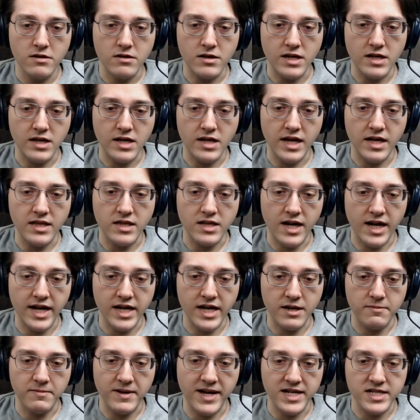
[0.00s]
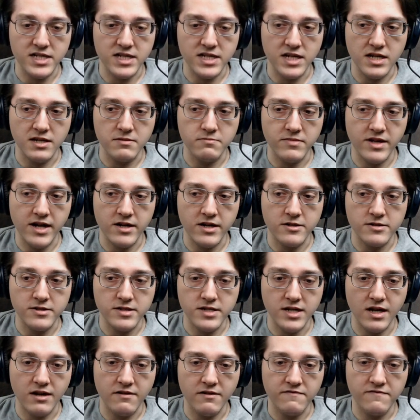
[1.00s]
uh and the high capacity bladder
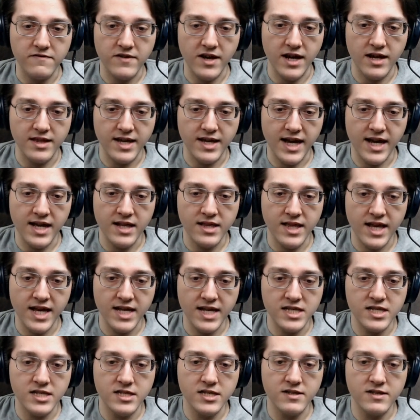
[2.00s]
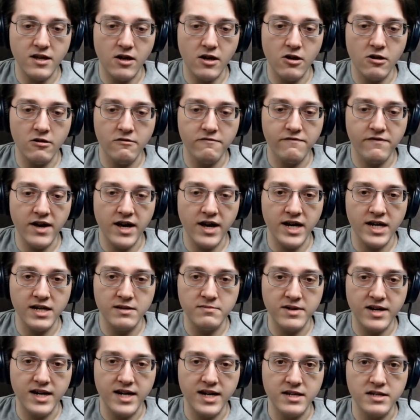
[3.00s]
stuff. Yeah, that that's all
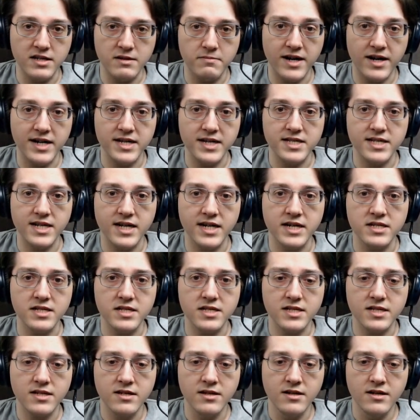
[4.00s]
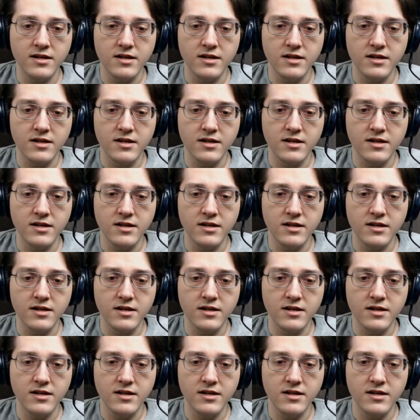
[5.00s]
fine behind the Pi Science.